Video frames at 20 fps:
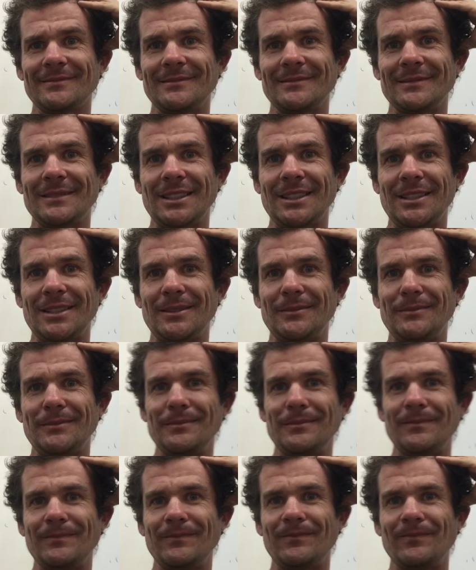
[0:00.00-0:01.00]

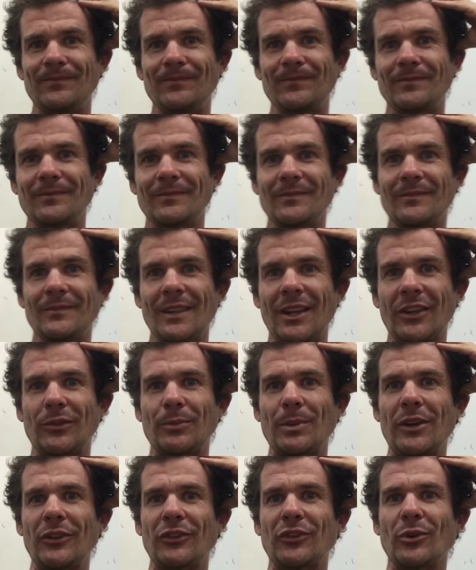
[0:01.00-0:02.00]
They
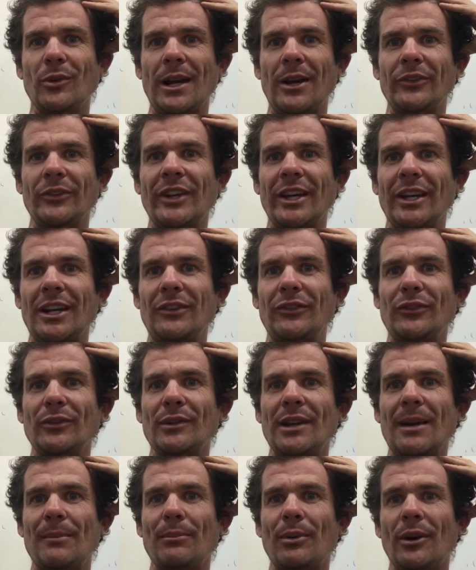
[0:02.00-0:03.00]
spend 2 hours taking
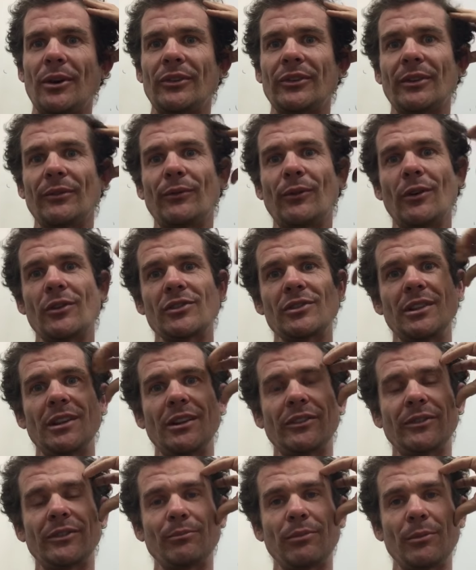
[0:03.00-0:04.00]
Instagram posts. Unfortunately,
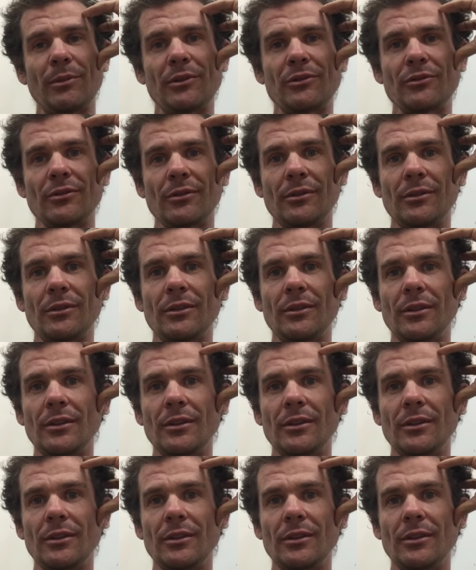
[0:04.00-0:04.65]
it's probably true.